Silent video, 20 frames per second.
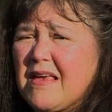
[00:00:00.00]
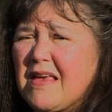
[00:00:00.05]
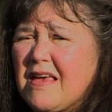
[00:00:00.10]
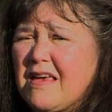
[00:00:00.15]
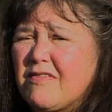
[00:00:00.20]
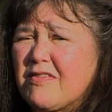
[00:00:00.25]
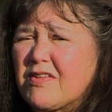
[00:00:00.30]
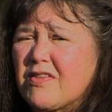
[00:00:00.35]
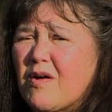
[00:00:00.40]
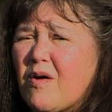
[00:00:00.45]

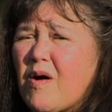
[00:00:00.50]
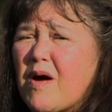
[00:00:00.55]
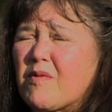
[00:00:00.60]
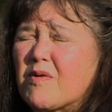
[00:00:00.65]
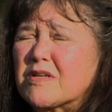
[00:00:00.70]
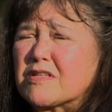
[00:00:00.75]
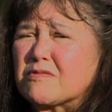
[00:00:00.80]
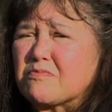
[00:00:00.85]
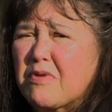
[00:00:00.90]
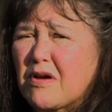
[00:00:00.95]
Even though I
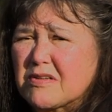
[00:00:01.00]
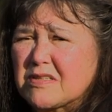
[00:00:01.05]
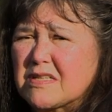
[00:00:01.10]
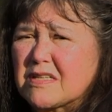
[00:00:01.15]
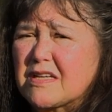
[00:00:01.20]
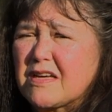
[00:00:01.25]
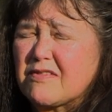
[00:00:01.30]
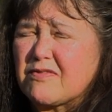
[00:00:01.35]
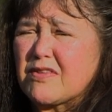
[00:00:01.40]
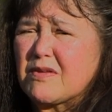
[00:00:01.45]
was supposed
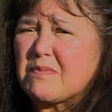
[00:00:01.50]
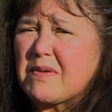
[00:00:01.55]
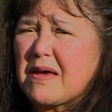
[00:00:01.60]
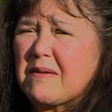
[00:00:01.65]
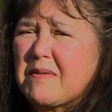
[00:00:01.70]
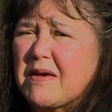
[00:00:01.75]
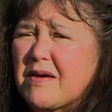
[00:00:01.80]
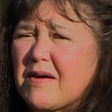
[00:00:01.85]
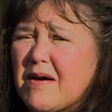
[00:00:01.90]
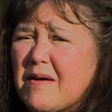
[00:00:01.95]
to give the
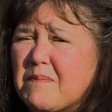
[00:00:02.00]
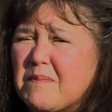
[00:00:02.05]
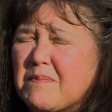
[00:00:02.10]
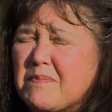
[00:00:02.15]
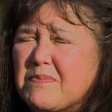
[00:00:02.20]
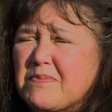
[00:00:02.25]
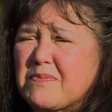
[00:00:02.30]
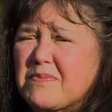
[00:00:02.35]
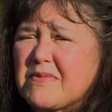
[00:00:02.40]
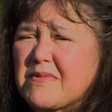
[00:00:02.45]
baby up,
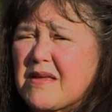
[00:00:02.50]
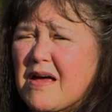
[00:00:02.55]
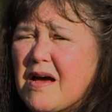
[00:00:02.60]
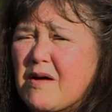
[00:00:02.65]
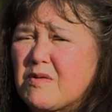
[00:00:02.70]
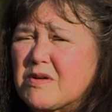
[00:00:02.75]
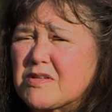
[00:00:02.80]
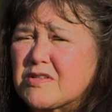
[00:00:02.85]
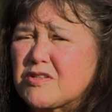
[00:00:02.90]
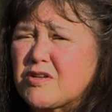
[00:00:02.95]

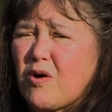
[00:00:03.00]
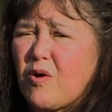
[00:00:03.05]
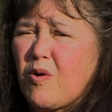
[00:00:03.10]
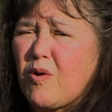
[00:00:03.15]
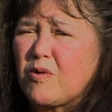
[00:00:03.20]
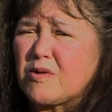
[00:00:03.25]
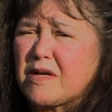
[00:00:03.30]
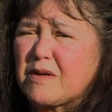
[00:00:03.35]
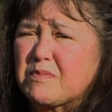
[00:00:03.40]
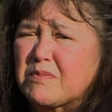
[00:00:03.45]
I was
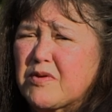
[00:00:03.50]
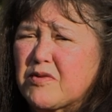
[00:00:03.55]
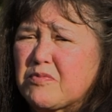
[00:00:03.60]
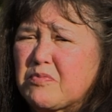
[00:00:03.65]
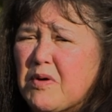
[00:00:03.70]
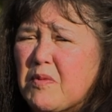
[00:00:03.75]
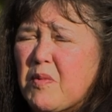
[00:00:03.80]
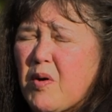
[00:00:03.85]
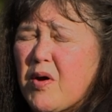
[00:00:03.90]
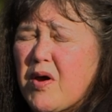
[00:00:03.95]
told at Booth
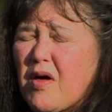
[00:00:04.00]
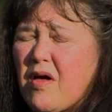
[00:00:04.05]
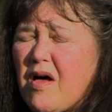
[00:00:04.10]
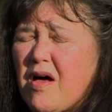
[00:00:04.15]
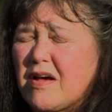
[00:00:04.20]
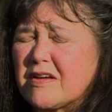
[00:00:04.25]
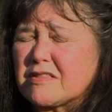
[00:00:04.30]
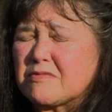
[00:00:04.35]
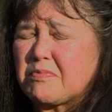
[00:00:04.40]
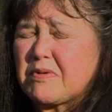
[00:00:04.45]
Memorial
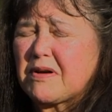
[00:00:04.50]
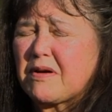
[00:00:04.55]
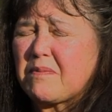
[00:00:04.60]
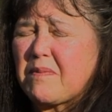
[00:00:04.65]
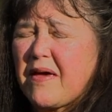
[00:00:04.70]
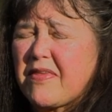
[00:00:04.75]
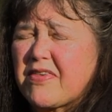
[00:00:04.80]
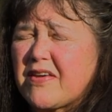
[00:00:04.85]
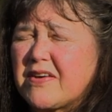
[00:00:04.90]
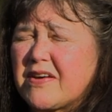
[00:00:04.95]
Hospital
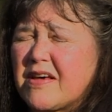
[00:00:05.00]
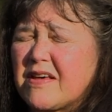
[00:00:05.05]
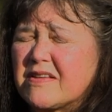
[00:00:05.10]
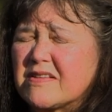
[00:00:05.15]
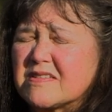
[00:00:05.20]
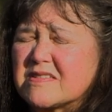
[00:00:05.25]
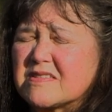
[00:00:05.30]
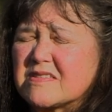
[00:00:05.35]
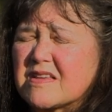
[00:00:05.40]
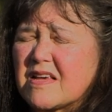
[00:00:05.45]
by the
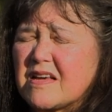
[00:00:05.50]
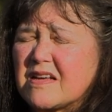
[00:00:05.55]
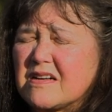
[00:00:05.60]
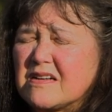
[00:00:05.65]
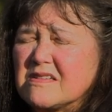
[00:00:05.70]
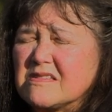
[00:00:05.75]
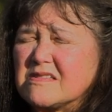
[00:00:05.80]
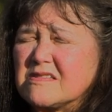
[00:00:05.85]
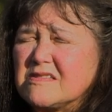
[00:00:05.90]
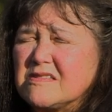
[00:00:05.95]
nuns that
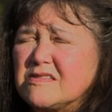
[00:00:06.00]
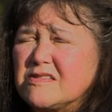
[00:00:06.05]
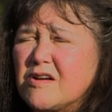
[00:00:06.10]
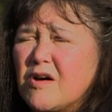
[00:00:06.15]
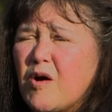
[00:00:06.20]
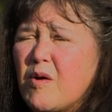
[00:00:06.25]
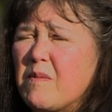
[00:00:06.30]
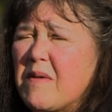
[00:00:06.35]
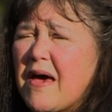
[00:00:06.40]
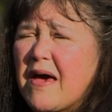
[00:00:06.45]

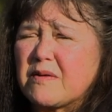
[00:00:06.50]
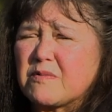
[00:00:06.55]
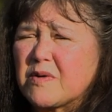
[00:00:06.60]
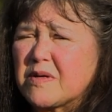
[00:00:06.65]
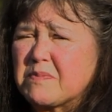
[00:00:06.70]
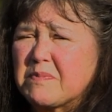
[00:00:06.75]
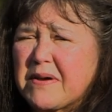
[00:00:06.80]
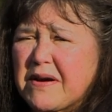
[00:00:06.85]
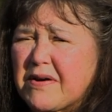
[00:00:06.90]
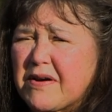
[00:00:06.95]
no man
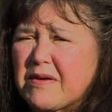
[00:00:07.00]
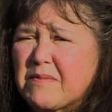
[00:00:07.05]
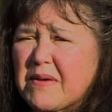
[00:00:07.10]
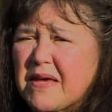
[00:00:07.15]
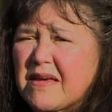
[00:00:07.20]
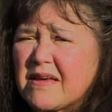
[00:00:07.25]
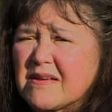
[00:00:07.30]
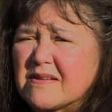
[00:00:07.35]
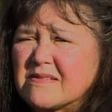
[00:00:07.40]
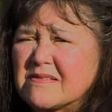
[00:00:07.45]
would marry
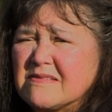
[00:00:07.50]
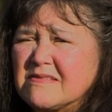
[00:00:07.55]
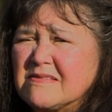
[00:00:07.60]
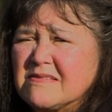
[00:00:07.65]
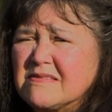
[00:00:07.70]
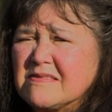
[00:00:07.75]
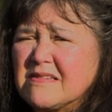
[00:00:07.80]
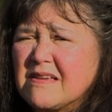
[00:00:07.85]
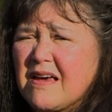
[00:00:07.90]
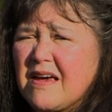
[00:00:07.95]
me
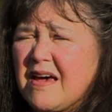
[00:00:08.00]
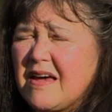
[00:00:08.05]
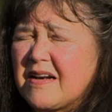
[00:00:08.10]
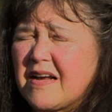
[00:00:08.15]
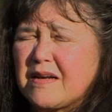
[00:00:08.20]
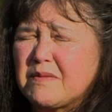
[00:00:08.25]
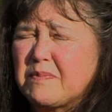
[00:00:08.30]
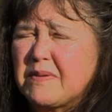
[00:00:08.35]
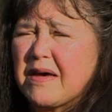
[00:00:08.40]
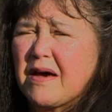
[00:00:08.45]
and
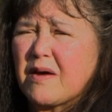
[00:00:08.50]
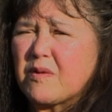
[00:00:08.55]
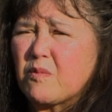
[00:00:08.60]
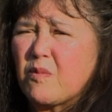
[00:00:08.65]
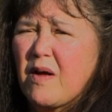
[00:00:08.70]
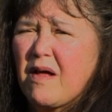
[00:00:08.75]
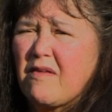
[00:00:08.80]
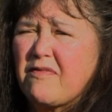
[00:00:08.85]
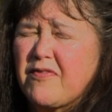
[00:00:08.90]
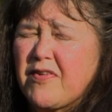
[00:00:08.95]
I'd be on
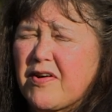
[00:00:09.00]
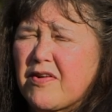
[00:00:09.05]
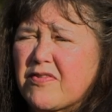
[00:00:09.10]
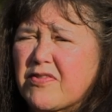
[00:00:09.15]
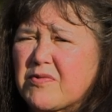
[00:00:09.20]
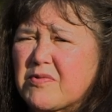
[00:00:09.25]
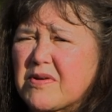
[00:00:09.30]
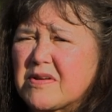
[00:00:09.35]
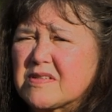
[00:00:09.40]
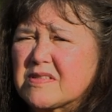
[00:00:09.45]
welfare
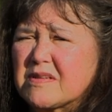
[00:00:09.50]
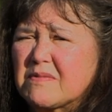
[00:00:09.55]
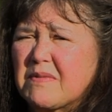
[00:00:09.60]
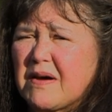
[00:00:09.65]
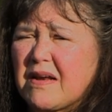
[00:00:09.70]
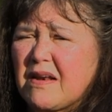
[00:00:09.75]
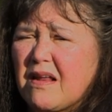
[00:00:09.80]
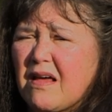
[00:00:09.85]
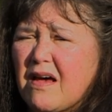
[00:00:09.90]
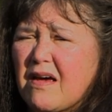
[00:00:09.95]
the rest of
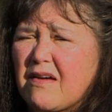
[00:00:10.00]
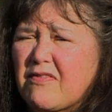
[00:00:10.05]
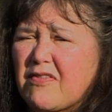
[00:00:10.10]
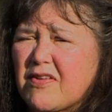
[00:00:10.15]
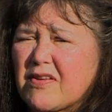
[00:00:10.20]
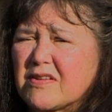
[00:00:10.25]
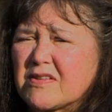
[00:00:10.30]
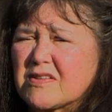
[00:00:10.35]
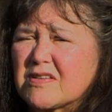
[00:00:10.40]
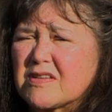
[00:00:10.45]
my life
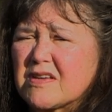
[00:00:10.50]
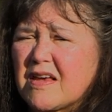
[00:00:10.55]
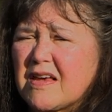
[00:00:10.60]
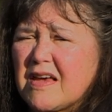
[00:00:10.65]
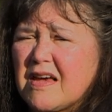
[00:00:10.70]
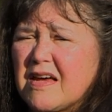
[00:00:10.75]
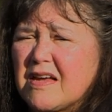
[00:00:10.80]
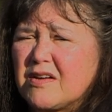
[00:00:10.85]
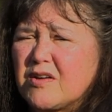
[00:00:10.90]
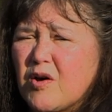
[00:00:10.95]

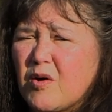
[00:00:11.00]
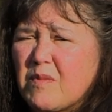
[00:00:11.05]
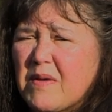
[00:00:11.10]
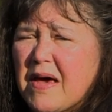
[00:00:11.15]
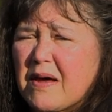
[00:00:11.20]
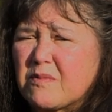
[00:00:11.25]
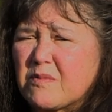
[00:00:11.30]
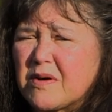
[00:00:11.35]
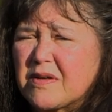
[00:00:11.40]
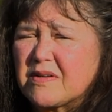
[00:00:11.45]
and no
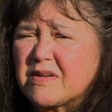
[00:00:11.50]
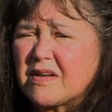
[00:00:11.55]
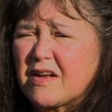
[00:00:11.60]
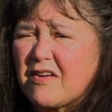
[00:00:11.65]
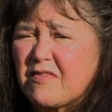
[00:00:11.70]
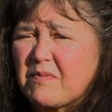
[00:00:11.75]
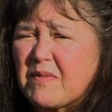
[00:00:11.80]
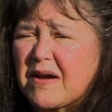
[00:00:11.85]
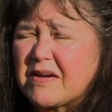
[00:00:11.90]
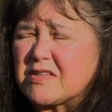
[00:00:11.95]
man would
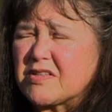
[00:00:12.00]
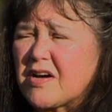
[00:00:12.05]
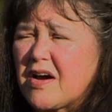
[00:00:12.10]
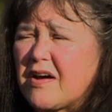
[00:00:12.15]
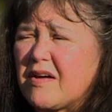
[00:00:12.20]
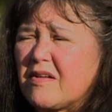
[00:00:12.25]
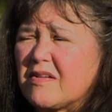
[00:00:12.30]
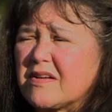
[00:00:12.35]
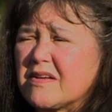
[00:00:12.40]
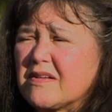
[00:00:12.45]
love my
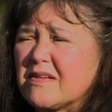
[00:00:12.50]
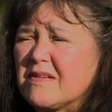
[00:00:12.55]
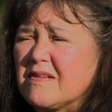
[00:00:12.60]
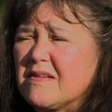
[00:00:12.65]
child.